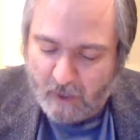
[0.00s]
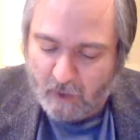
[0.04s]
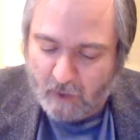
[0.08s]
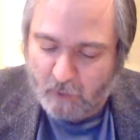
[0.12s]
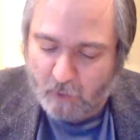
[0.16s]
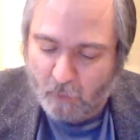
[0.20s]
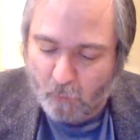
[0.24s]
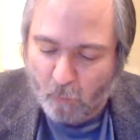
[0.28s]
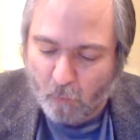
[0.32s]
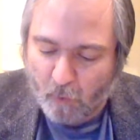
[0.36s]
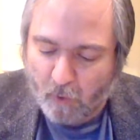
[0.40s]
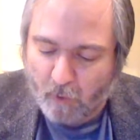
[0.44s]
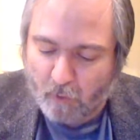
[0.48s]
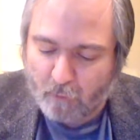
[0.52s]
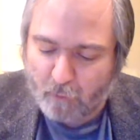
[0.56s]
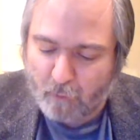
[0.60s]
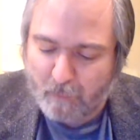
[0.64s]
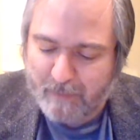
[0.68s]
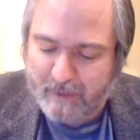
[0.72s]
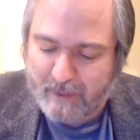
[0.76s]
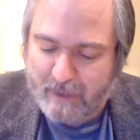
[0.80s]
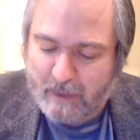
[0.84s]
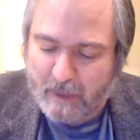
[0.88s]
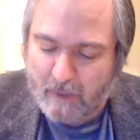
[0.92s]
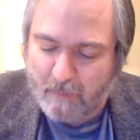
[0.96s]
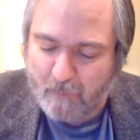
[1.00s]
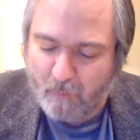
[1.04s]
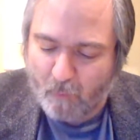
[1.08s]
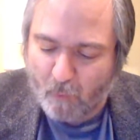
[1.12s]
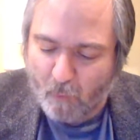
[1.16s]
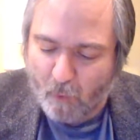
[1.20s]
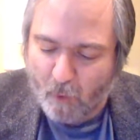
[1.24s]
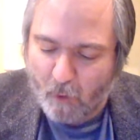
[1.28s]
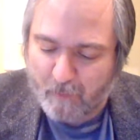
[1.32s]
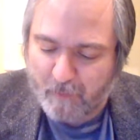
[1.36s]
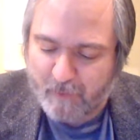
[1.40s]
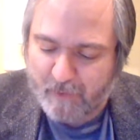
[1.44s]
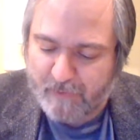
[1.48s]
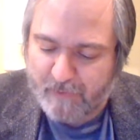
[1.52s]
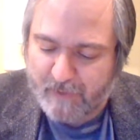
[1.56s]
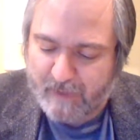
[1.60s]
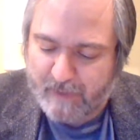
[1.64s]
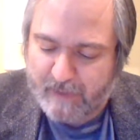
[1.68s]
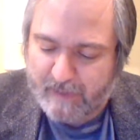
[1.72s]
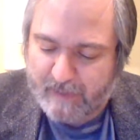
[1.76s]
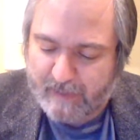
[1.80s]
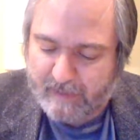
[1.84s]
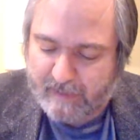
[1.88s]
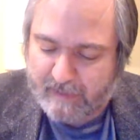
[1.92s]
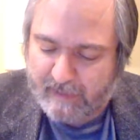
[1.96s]
the world will become warmer
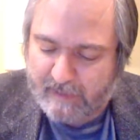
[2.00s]
than at